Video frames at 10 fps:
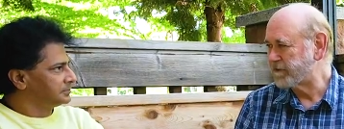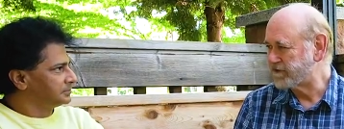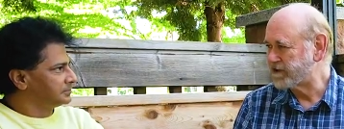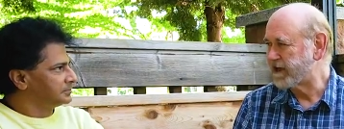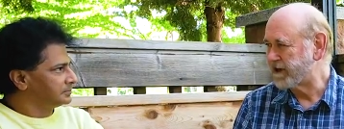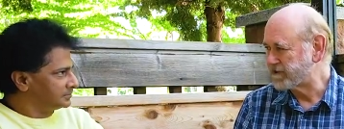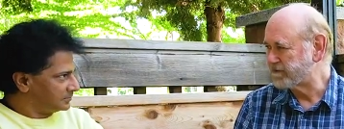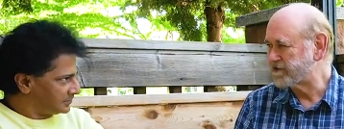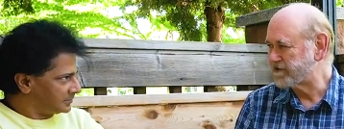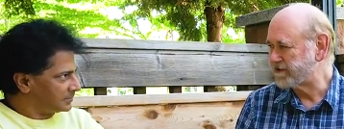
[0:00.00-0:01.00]
Speaker 1: of
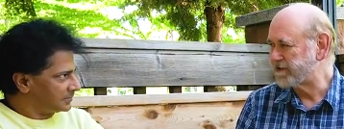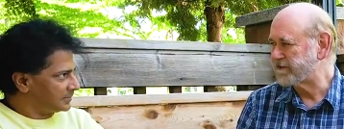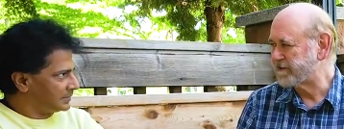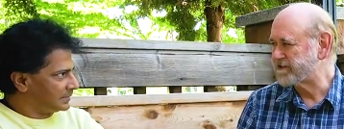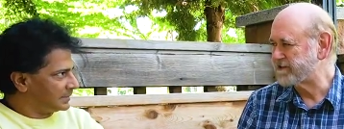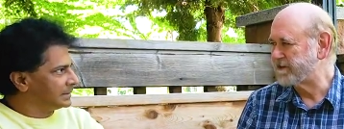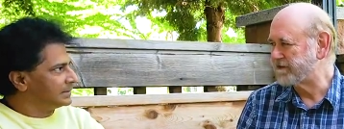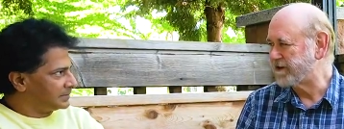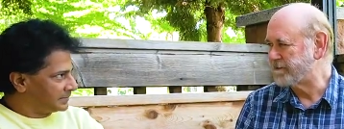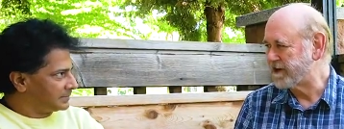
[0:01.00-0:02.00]
chess, which interested
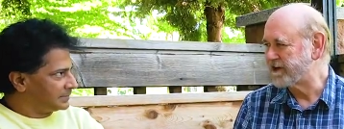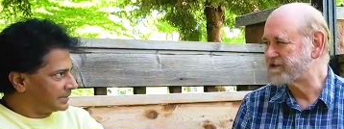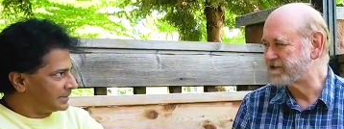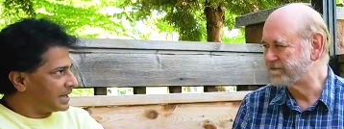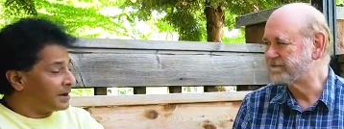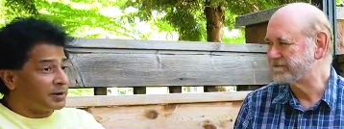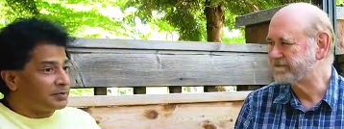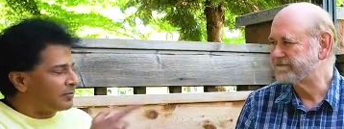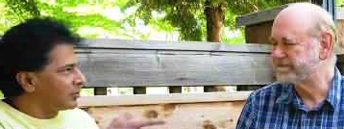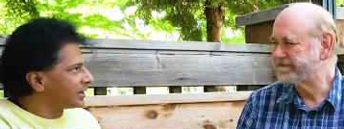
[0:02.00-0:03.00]
me very much. Yeah,
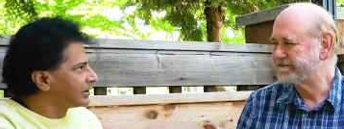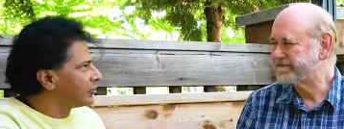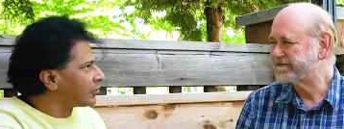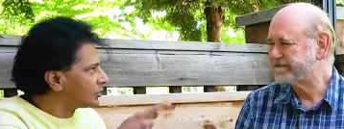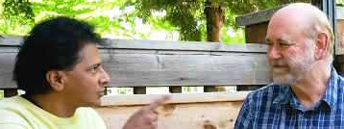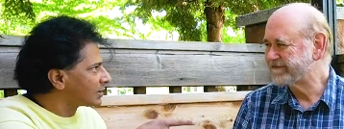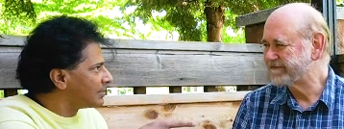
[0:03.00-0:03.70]
Speaker 2: but before that, you're also a